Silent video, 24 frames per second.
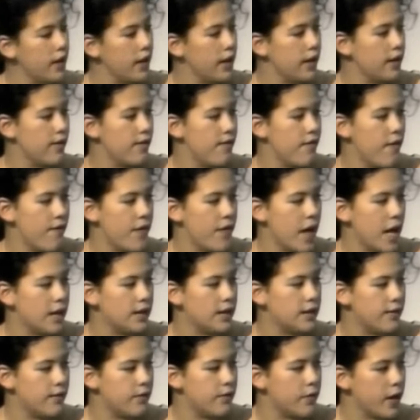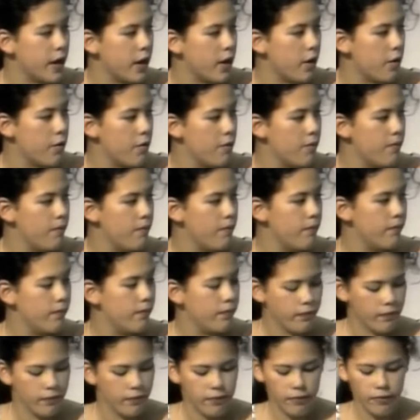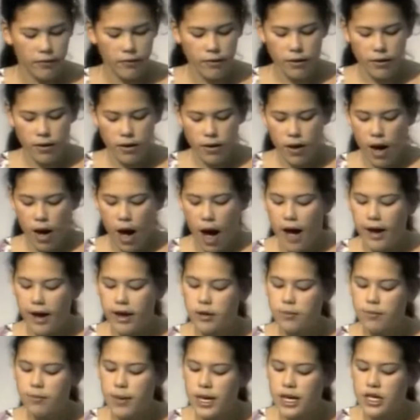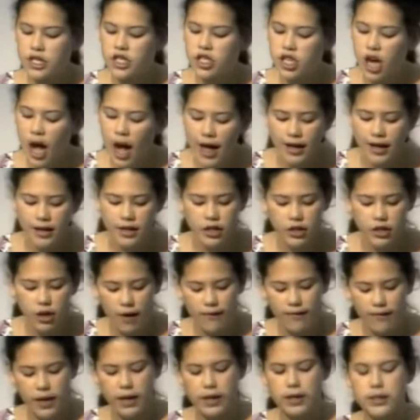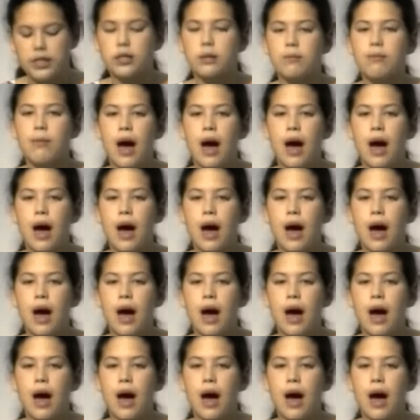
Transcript: living in the favelas of Rio. I could be a child starving in